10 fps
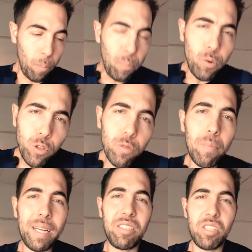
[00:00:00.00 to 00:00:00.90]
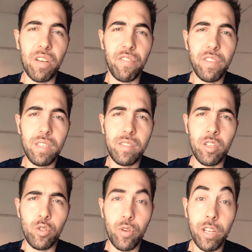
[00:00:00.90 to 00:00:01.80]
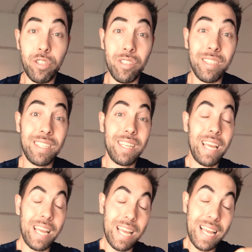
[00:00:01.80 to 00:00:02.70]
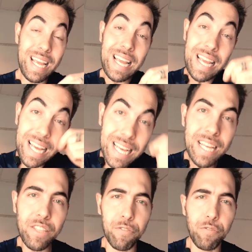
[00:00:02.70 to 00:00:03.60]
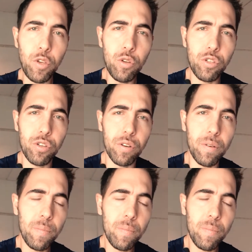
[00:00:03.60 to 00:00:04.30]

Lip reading: put myself in these situations in the future.